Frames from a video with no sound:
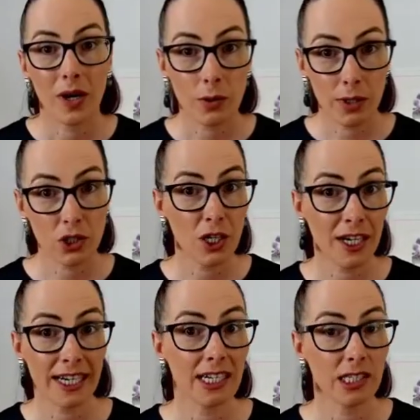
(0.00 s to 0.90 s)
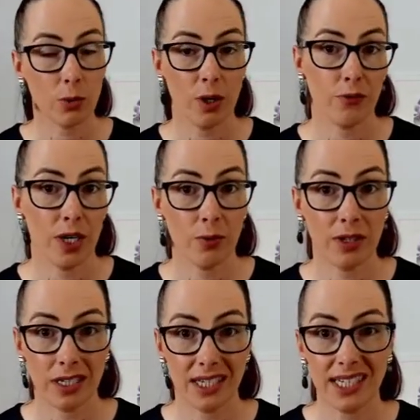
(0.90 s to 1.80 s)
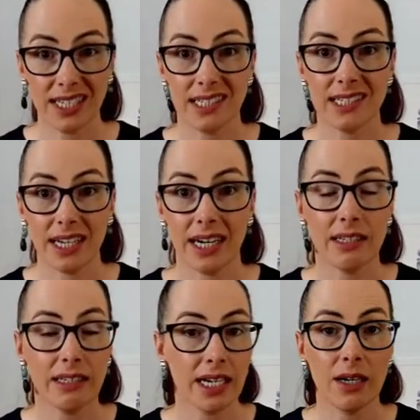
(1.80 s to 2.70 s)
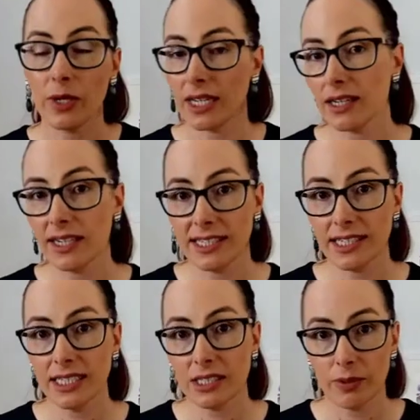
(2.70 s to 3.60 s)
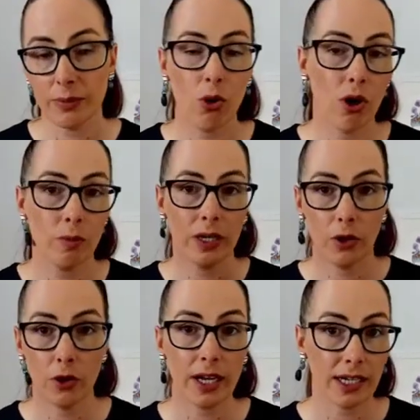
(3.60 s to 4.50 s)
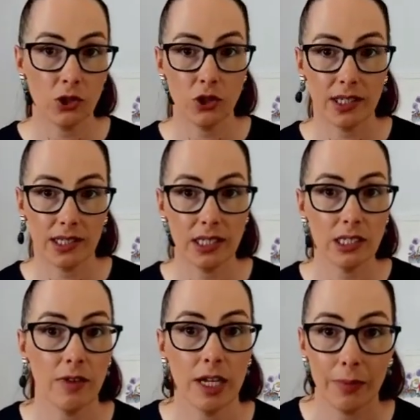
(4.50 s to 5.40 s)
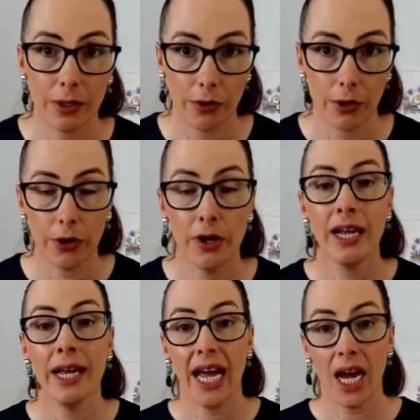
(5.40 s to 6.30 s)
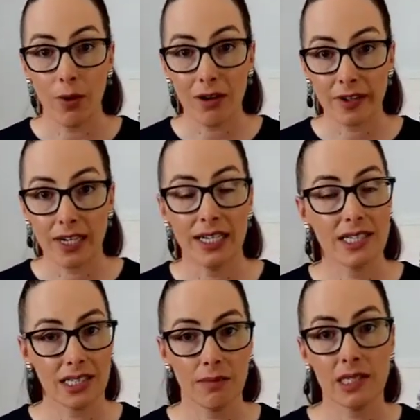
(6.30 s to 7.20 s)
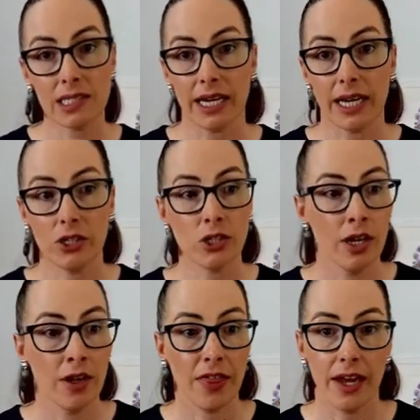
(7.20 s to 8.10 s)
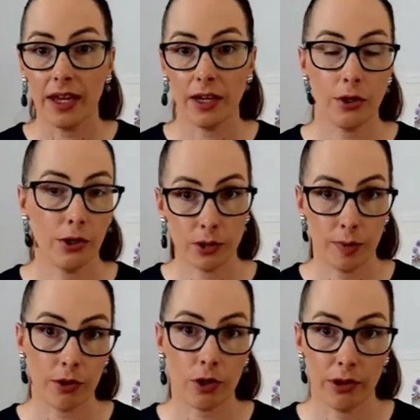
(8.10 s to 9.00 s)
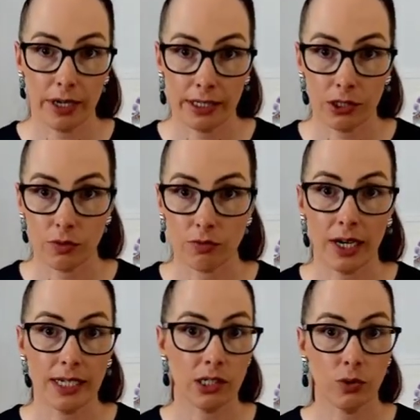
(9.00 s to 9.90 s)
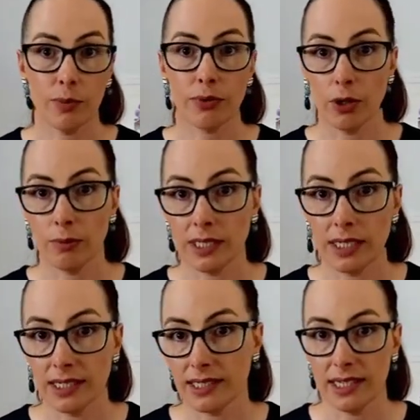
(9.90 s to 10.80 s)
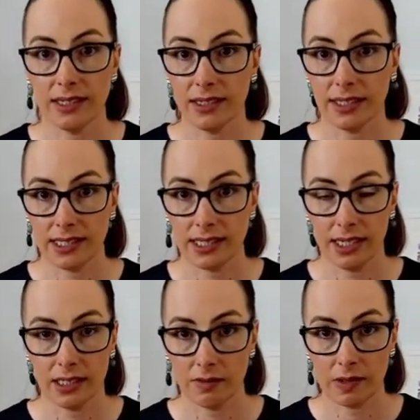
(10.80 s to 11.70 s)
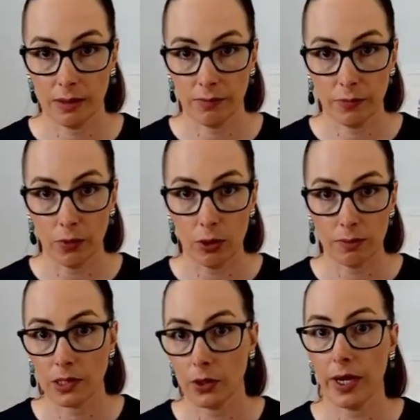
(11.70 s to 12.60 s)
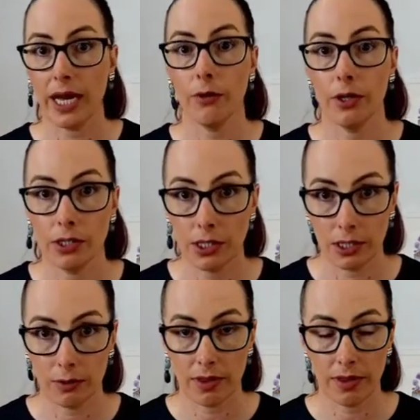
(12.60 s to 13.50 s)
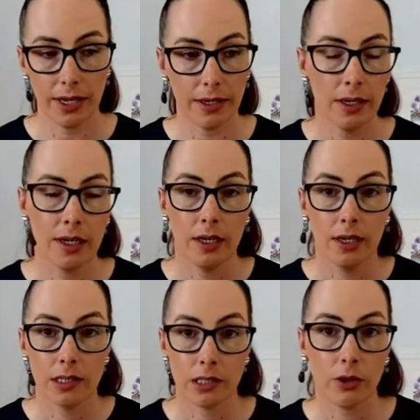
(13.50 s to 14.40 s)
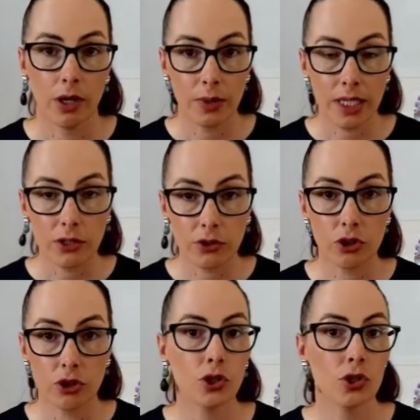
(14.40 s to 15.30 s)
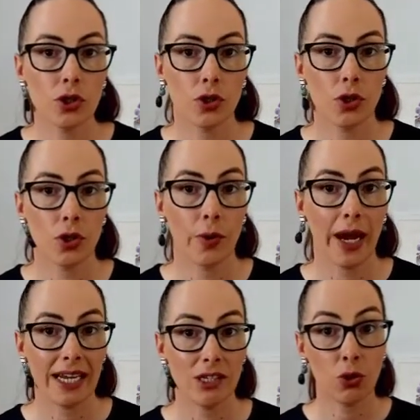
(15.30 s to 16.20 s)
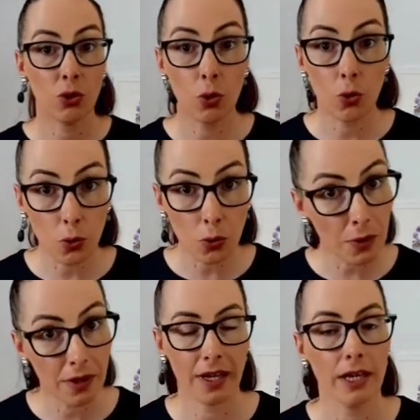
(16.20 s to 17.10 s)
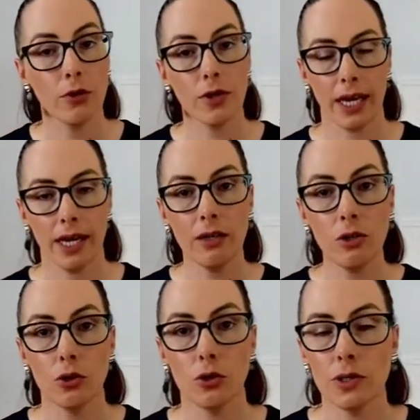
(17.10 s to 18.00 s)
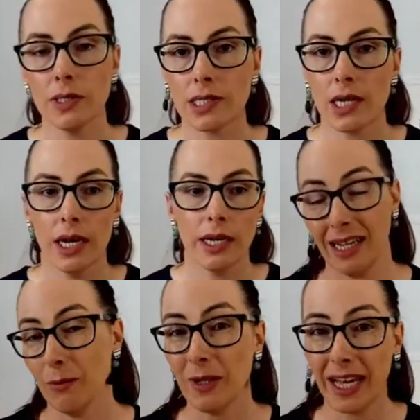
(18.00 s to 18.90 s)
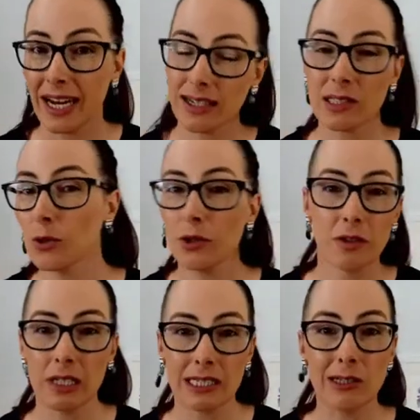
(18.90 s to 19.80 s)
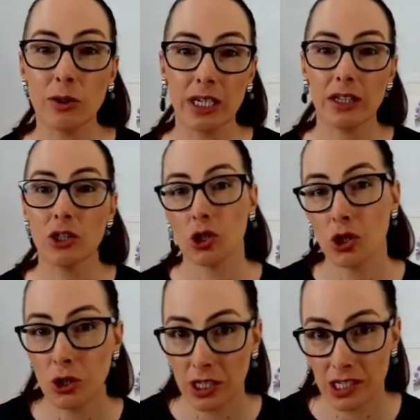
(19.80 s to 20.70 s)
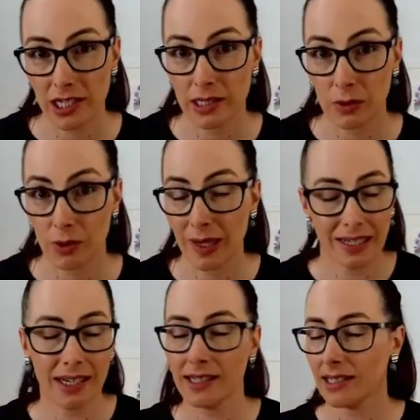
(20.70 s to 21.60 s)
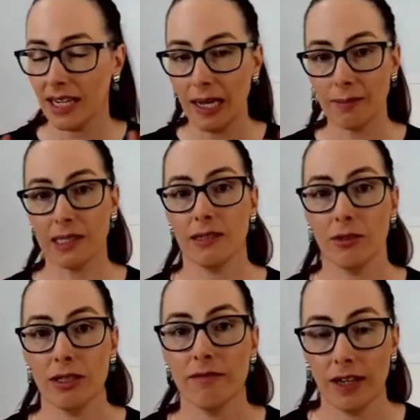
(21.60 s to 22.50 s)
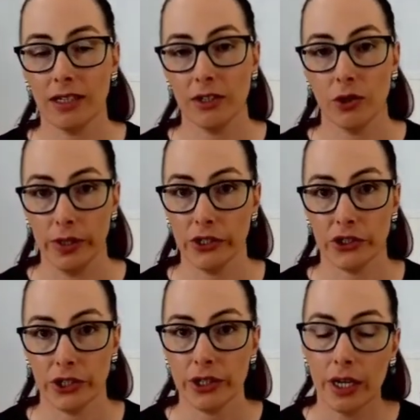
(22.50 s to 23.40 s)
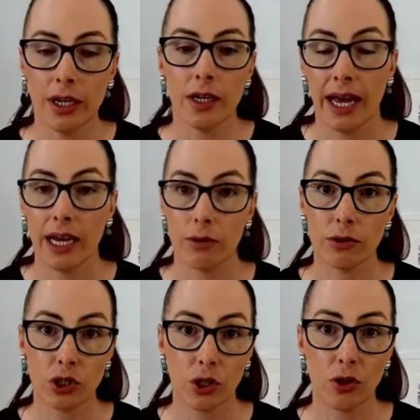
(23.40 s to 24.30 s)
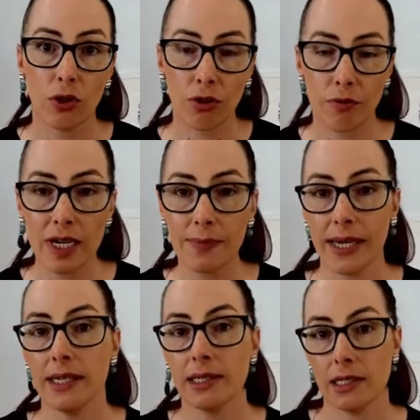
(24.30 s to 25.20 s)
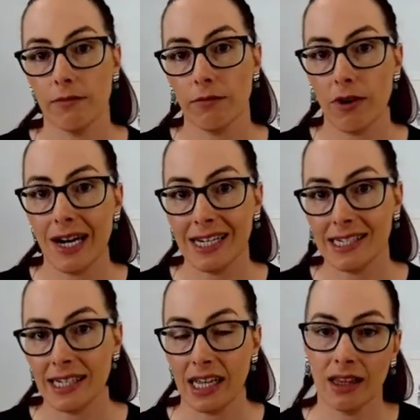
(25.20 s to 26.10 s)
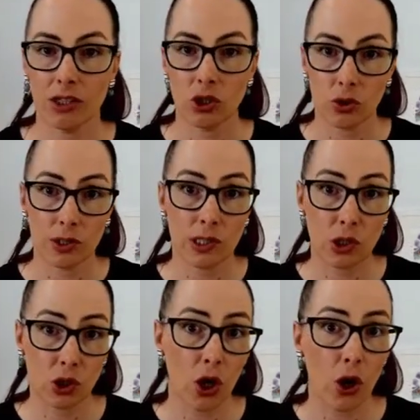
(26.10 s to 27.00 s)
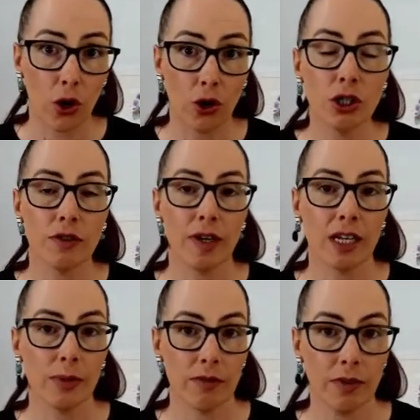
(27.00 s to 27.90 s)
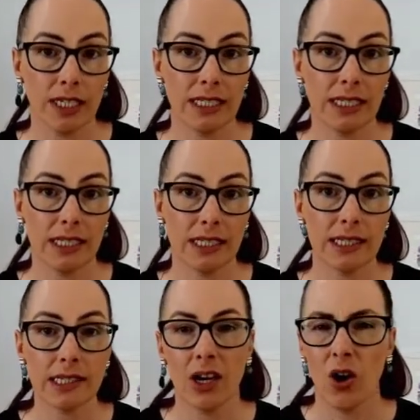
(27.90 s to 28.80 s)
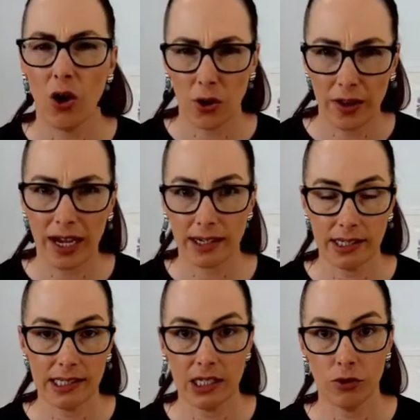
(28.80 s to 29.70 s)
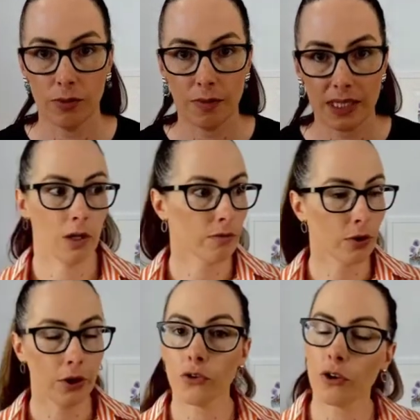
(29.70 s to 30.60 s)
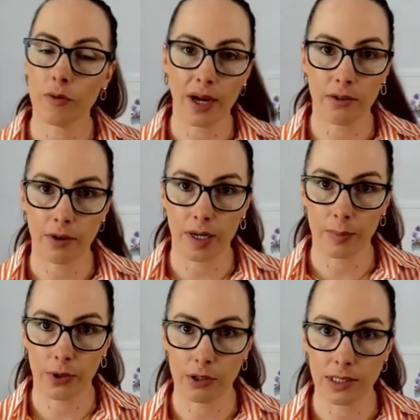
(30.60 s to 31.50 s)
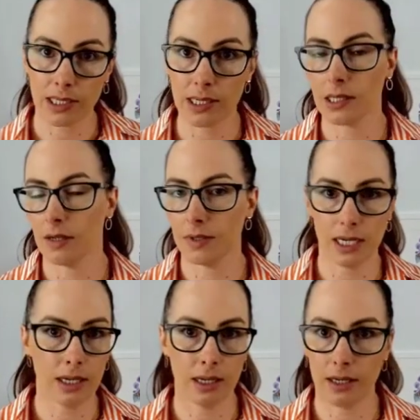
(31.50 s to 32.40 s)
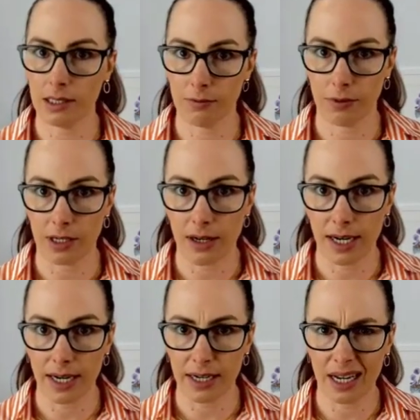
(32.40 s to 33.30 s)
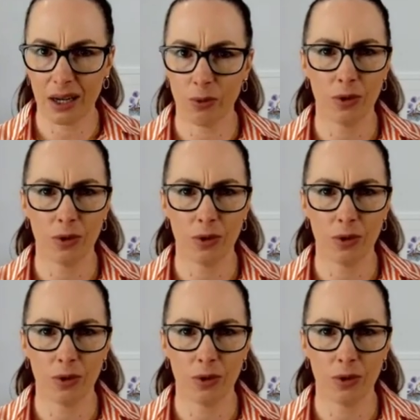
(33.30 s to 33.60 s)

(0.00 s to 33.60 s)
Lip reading: One question I get asked quite frequently is that, yeah, we get ideas are important. We know that our students need to develop their own. However, at some stage, they are going to be required to write to a prompt in a standardized test of some form. So how are you dealing with that? So I want to introduce you to a tool that you can use. Well, how does all of this look in the junior classroom? And that is an absolutely valid question. And I will show you 3 pieces of writing that show development of ideas on that continuum. I've learned all about the writing process. I've seen it in a different light now.